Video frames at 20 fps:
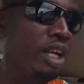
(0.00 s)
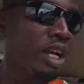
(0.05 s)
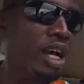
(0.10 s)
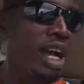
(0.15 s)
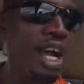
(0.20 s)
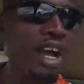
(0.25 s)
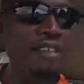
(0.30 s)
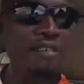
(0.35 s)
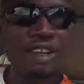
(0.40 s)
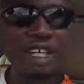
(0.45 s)

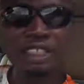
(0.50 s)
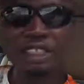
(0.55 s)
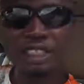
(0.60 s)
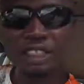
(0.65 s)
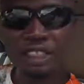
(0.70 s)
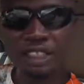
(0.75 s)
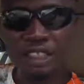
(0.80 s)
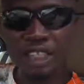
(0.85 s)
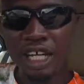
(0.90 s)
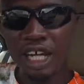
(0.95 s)
ever
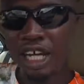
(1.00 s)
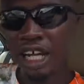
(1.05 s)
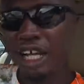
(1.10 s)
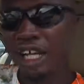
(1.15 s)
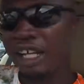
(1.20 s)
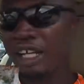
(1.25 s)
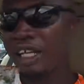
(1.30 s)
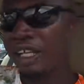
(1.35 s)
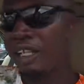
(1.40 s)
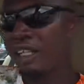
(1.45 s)
since
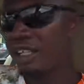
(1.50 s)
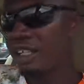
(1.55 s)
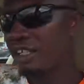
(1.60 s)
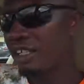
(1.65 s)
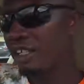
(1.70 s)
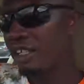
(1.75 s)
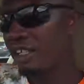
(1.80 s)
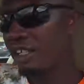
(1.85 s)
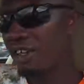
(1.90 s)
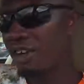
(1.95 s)
I
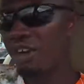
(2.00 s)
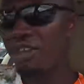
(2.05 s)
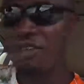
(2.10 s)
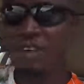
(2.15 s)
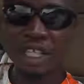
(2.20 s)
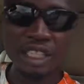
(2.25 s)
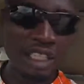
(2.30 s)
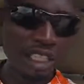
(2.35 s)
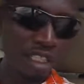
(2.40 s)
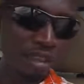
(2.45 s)

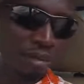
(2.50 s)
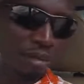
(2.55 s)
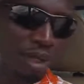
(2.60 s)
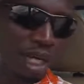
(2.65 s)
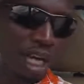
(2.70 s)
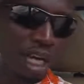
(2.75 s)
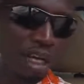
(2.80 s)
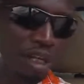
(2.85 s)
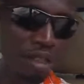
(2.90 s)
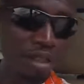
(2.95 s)
converted
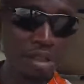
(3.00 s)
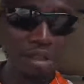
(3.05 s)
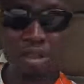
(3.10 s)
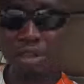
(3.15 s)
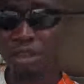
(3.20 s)
my